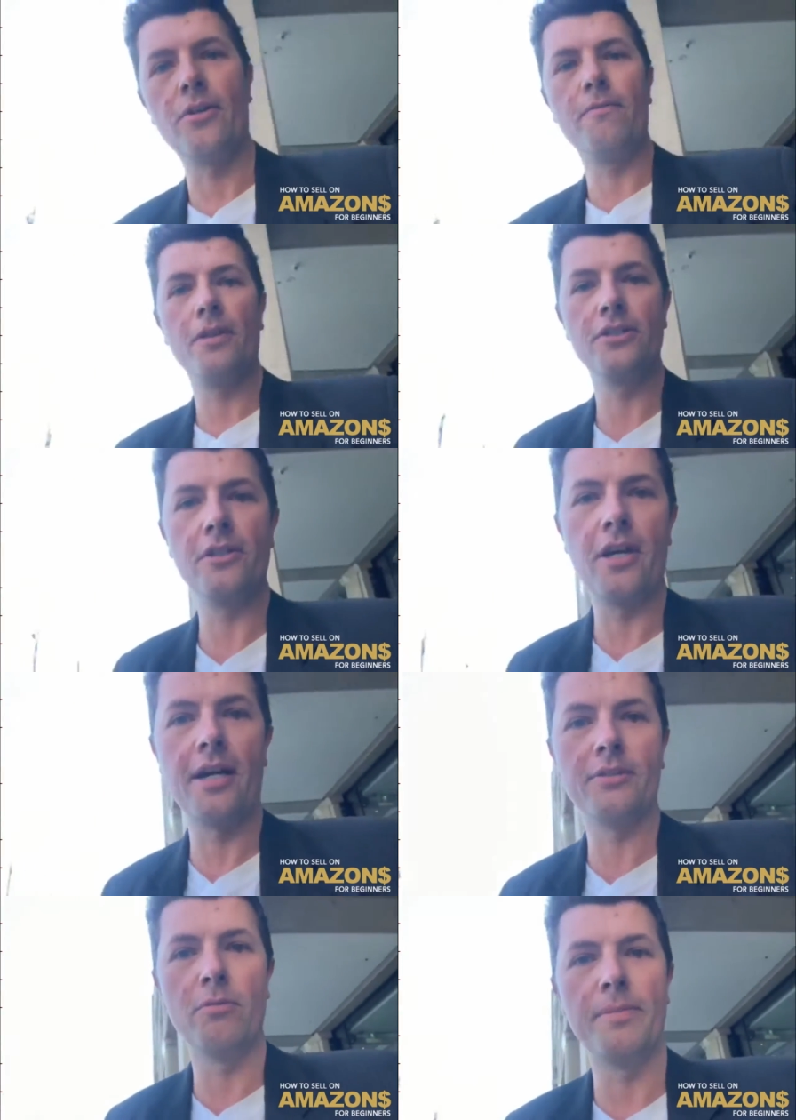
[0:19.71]
Hopefully you
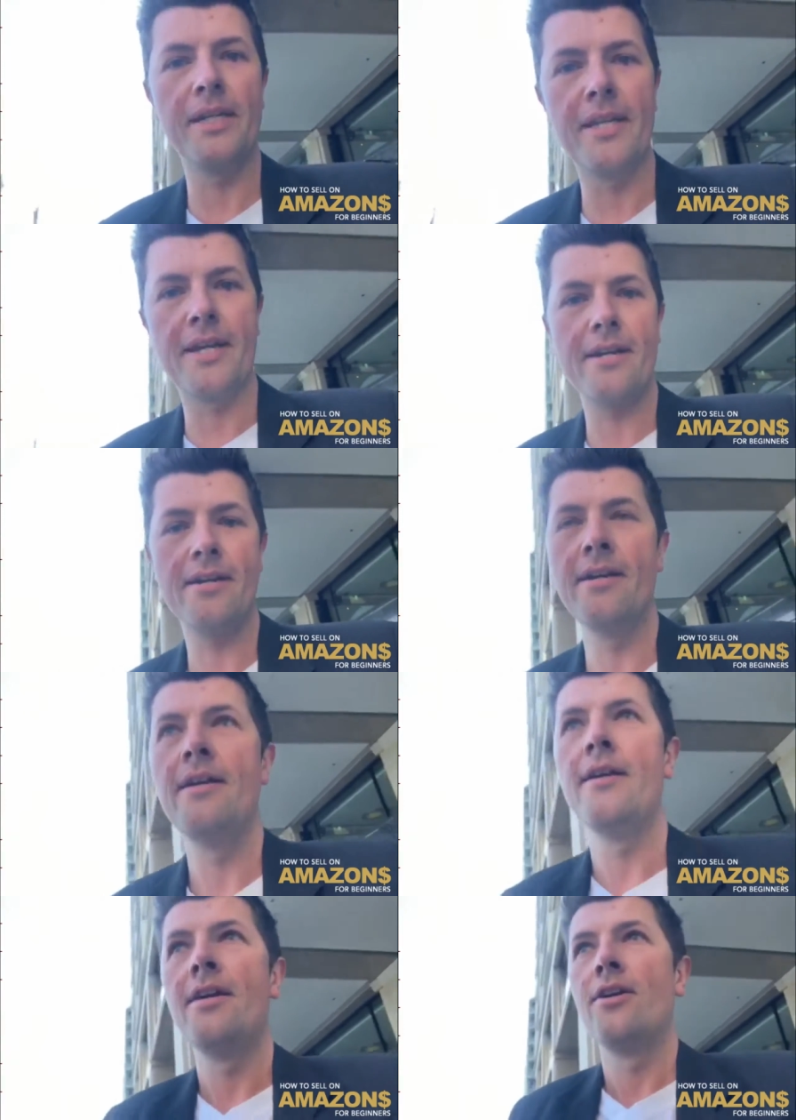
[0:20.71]
guys will be there
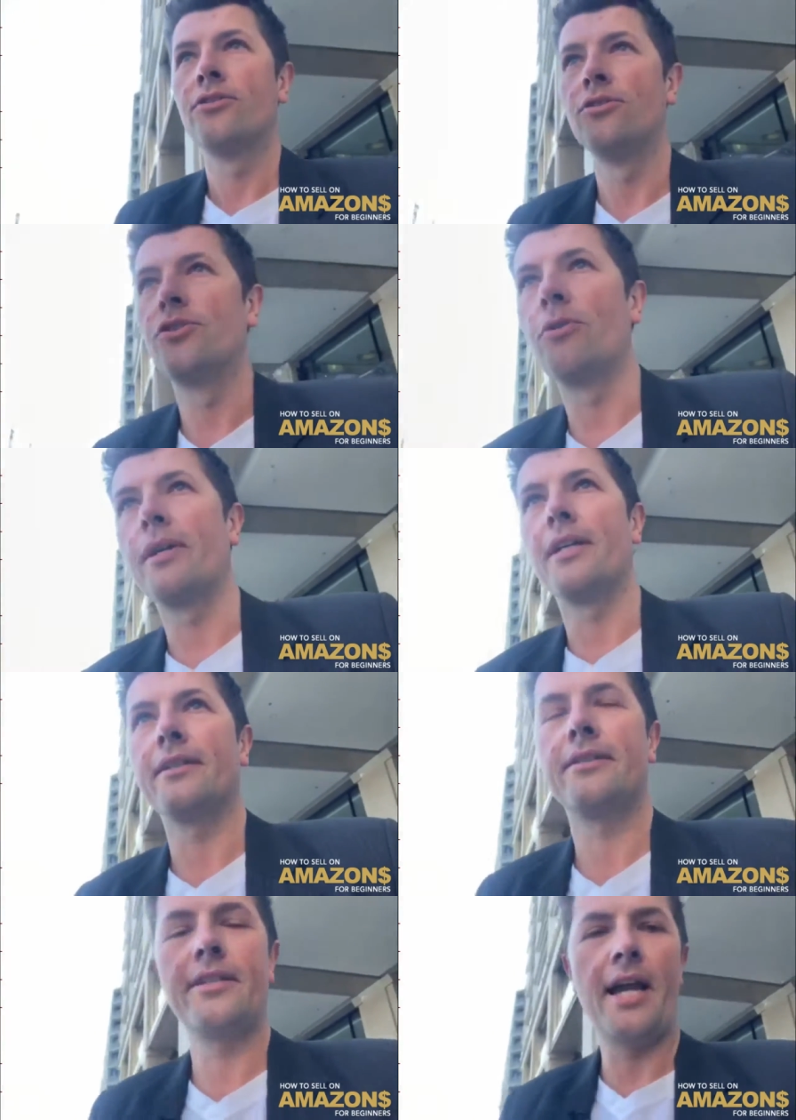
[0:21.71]
to join
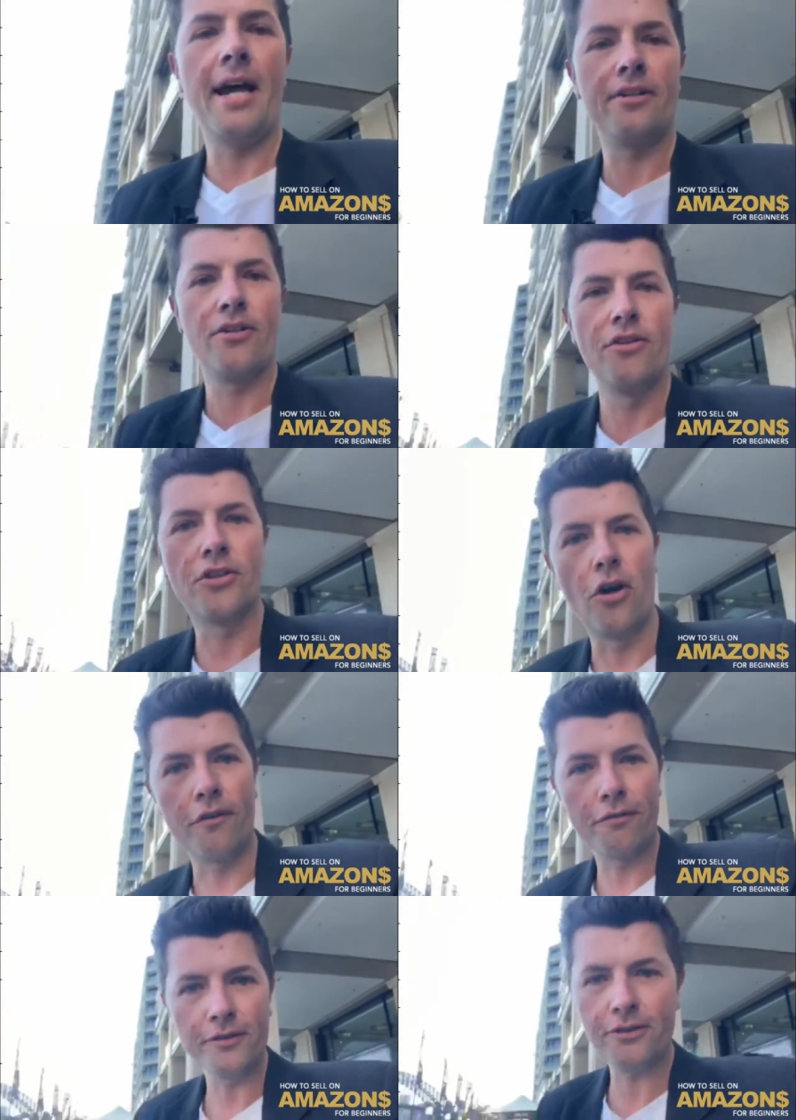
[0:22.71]
us at the
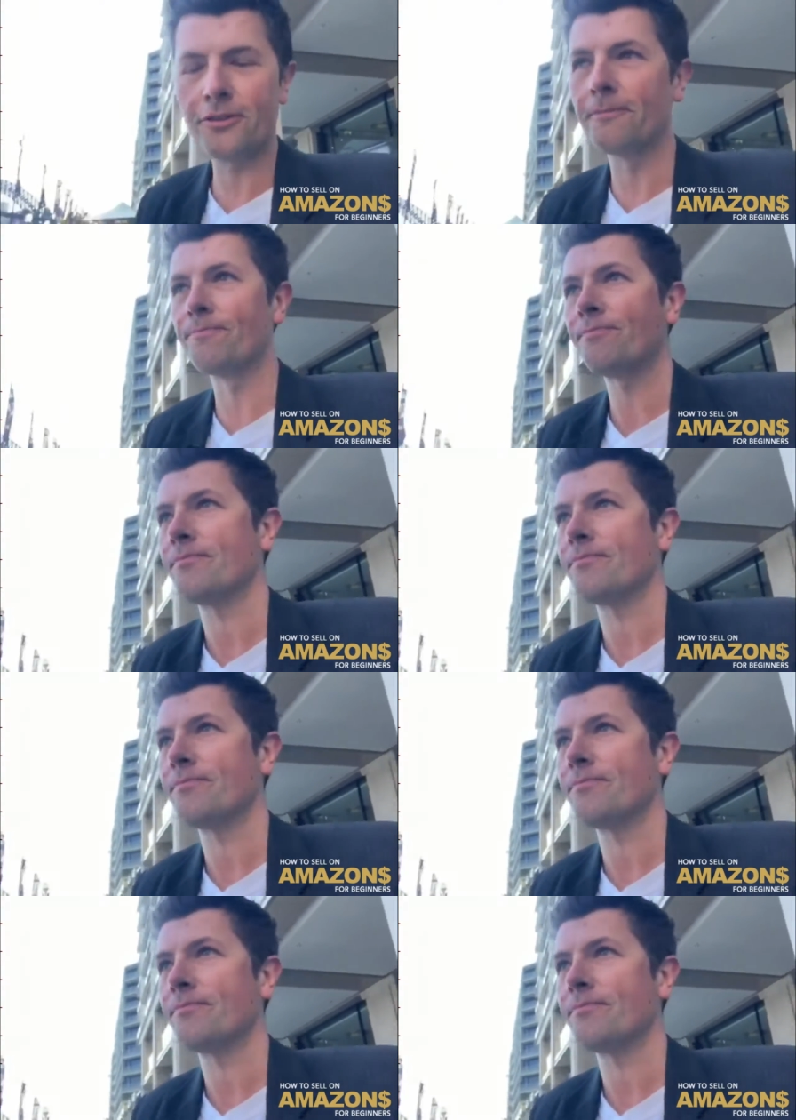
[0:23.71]
conference.